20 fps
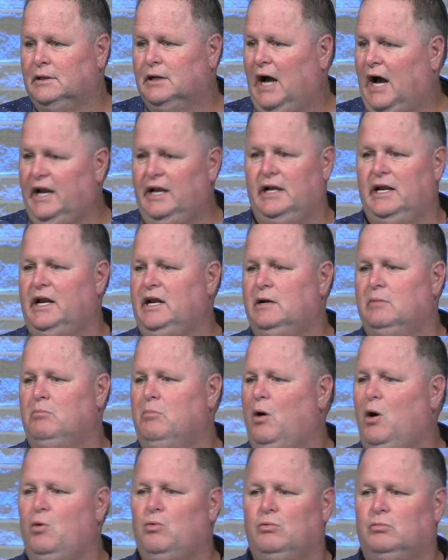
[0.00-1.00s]
I didn't need a
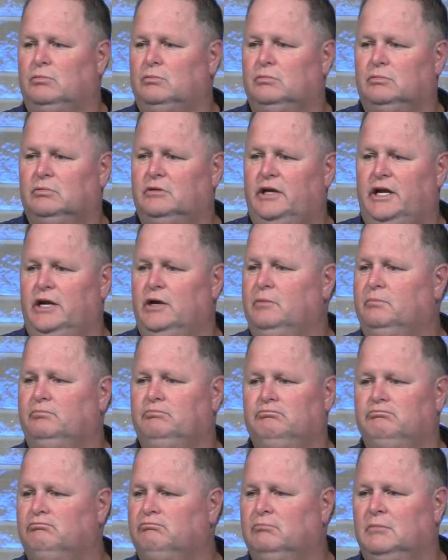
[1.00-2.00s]
boat, Kim.
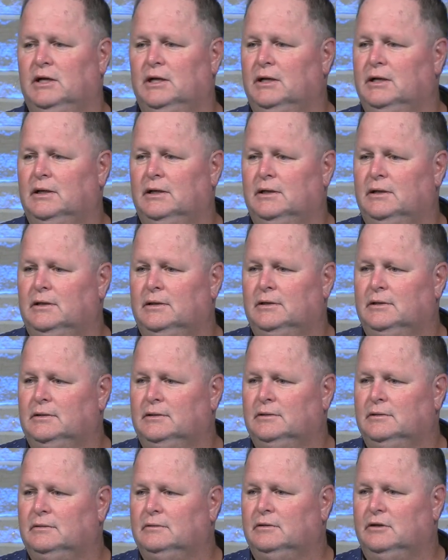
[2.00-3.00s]

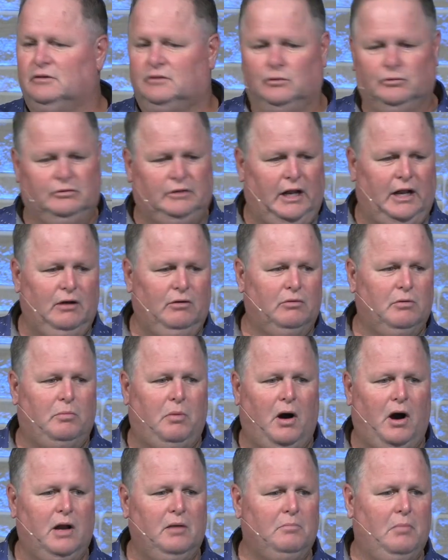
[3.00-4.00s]
Let's go stand on the
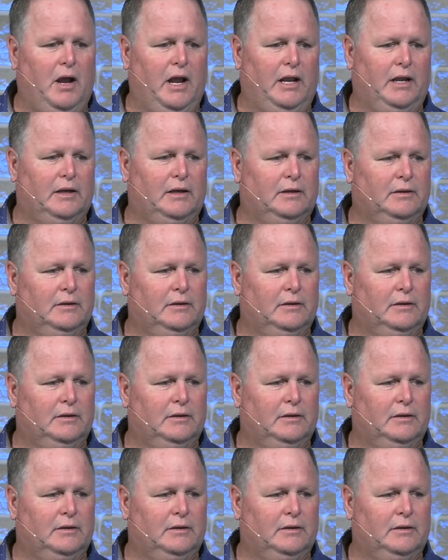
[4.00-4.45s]
pond bank.